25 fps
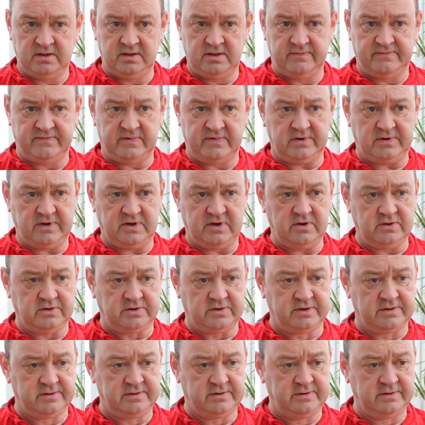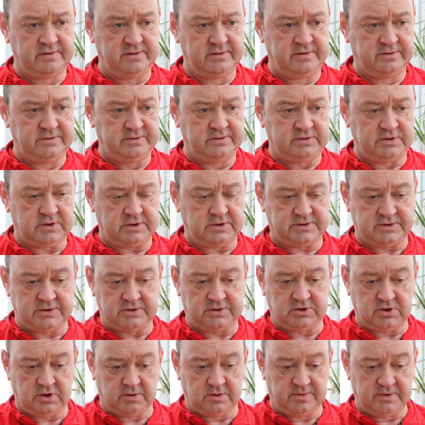very good, just the
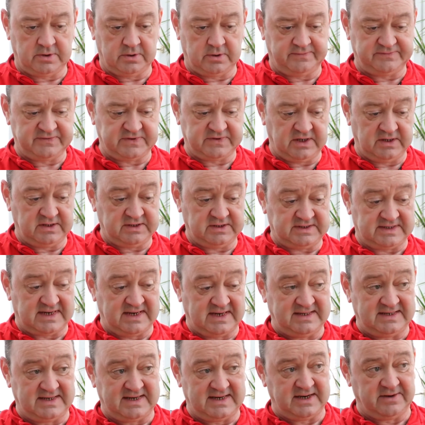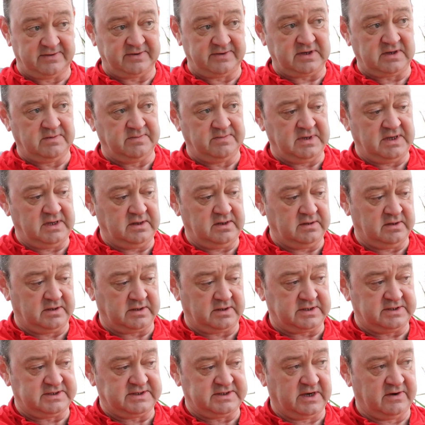job. And obviously you extend it out, it can be like
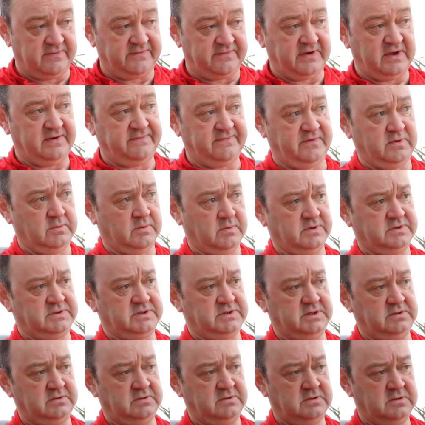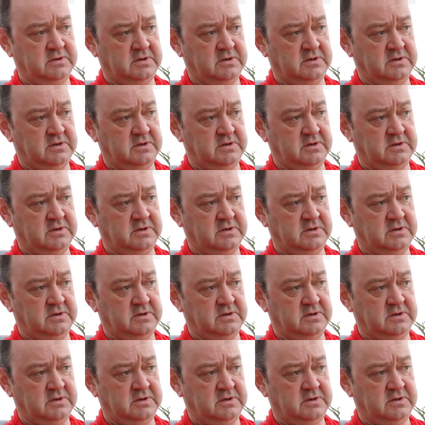a selfie if you want to.